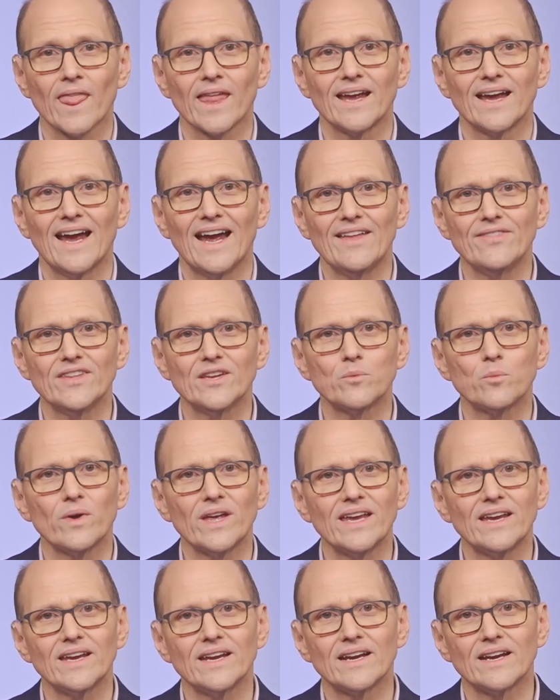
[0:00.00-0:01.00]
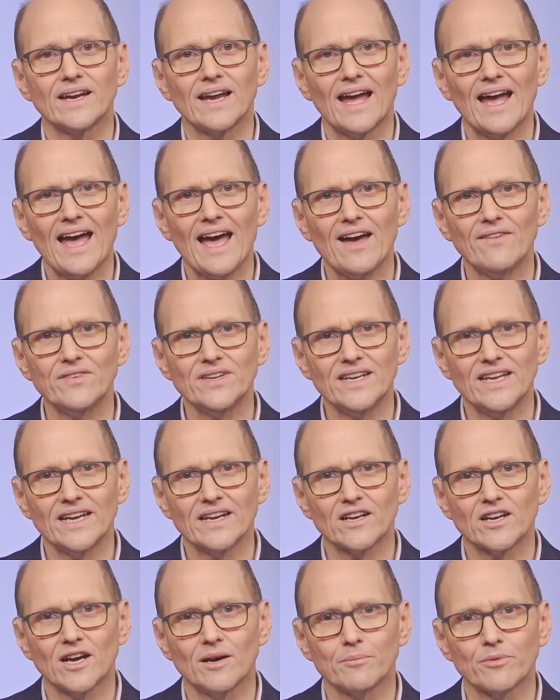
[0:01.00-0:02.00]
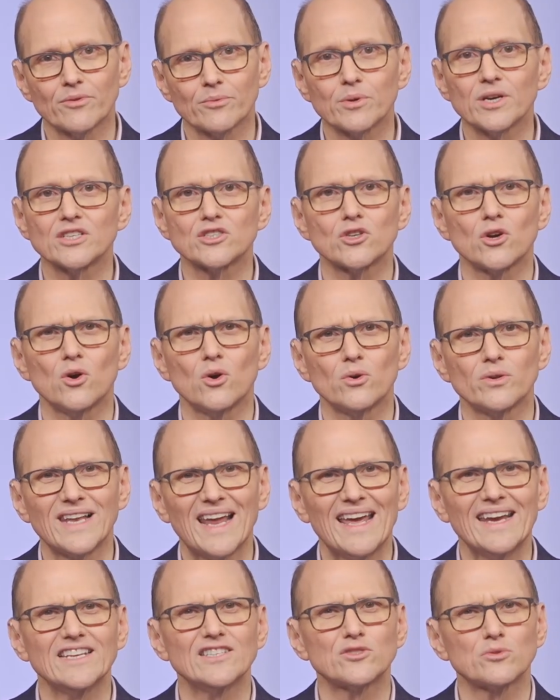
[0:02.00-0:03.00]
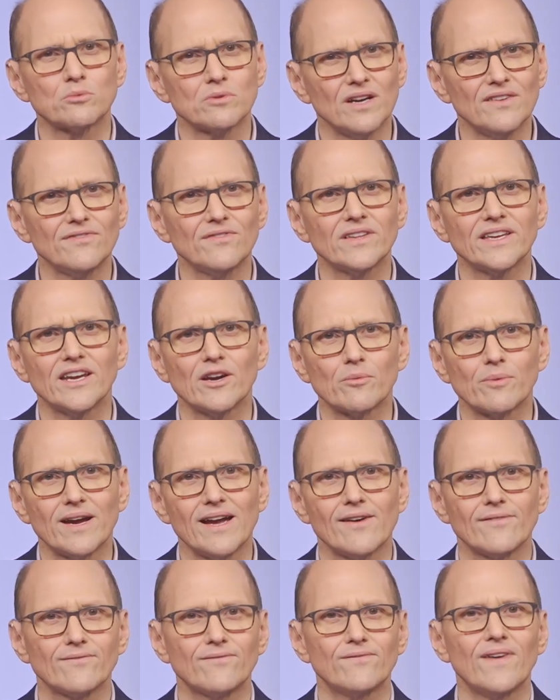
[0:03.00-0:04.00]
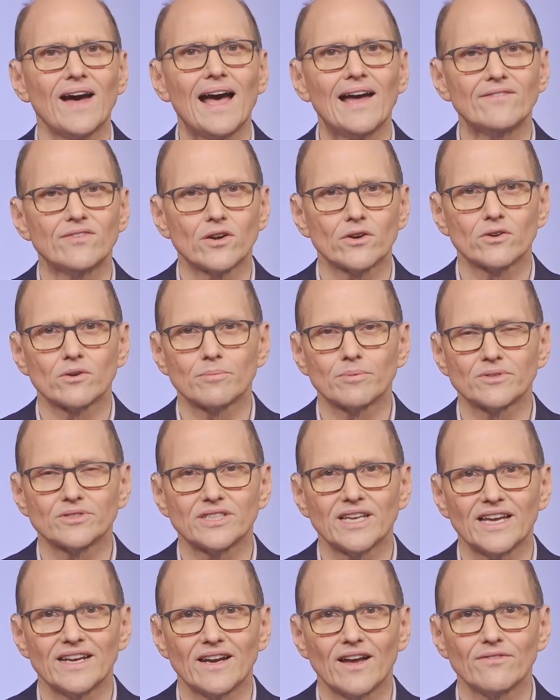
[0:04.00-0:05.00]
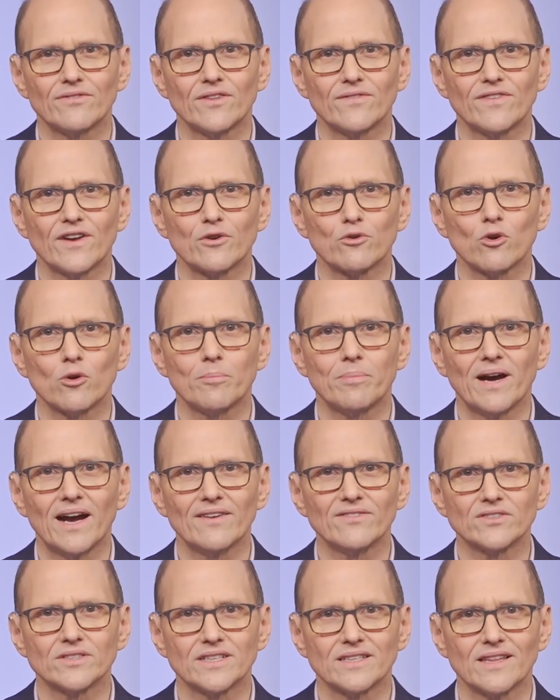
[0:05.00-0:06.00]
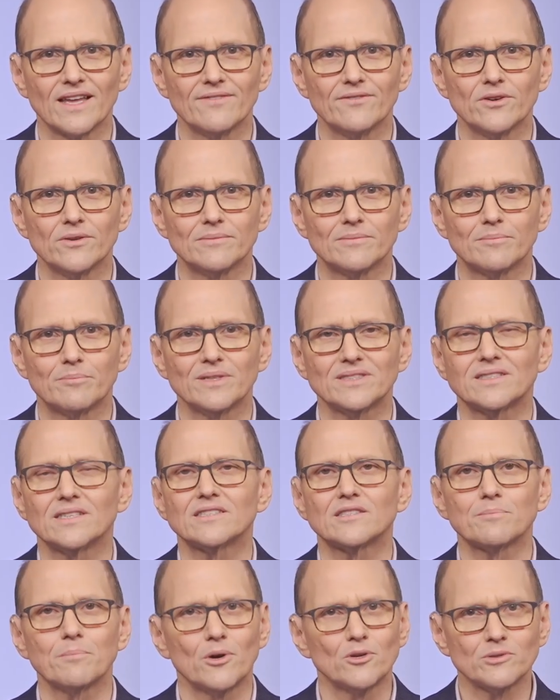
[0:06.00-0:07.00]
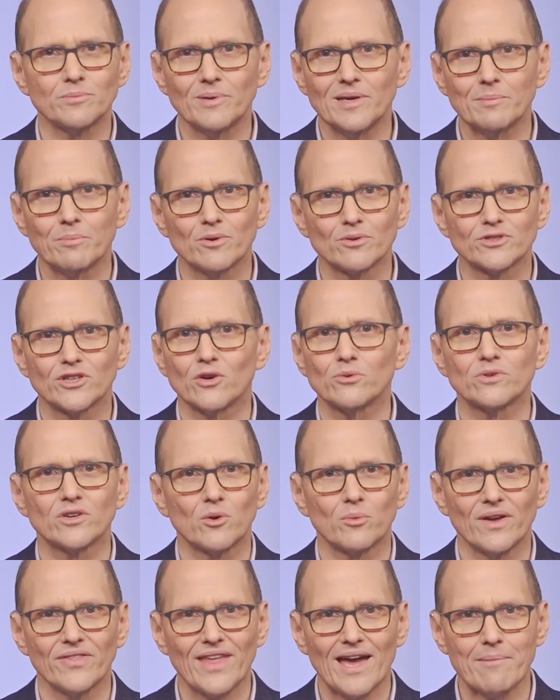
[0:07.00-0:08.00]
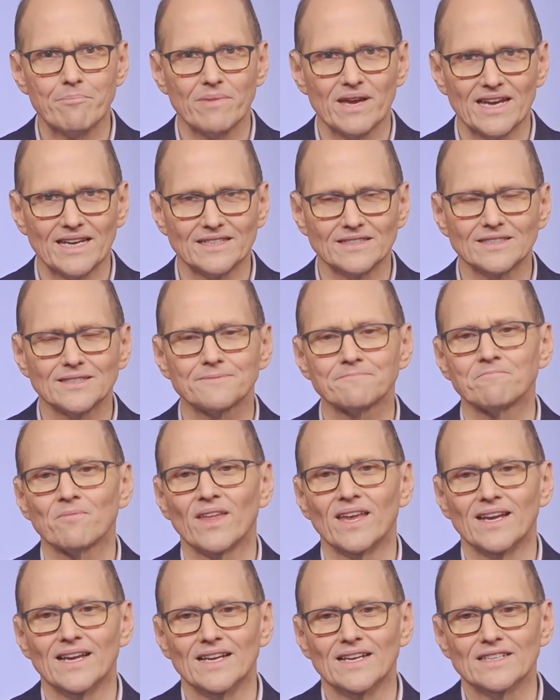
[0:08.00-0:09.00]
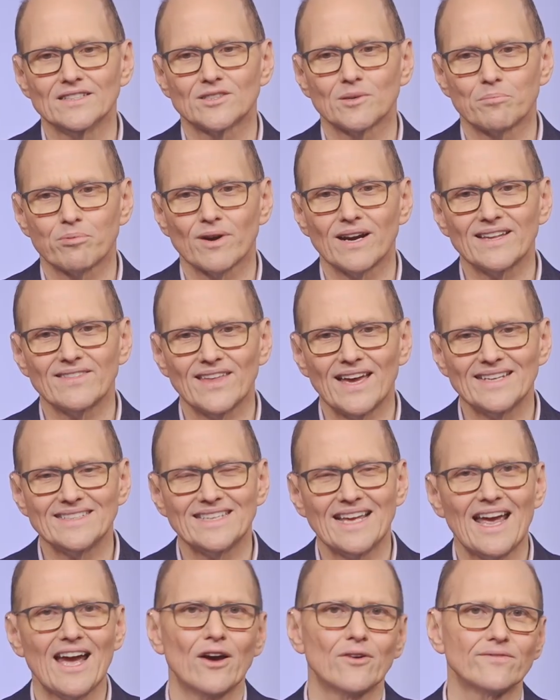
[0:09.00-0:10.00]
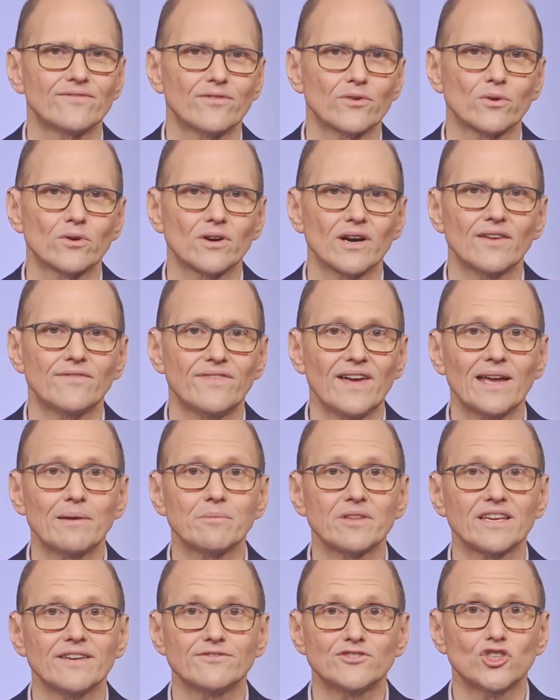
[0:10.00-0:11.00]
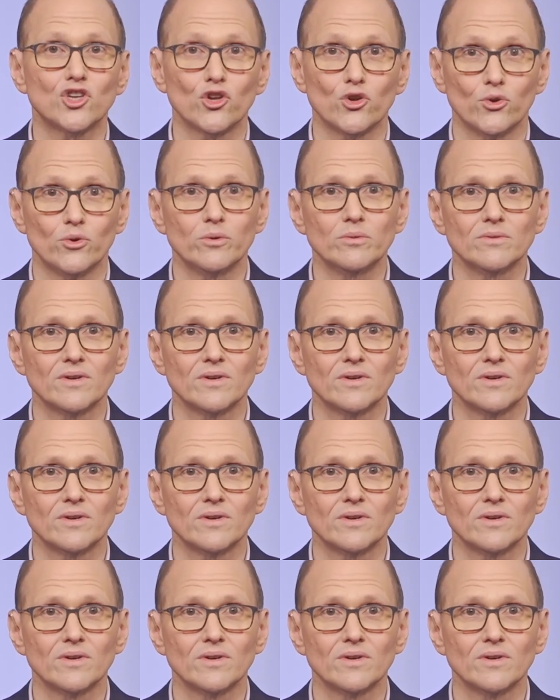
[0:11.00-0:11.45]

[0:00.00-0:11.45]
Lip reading: And then we have an income threshold, and it's roughly around 500% of the federal poverty level. But since most people don't know what that means, to break that down, for a family of 2,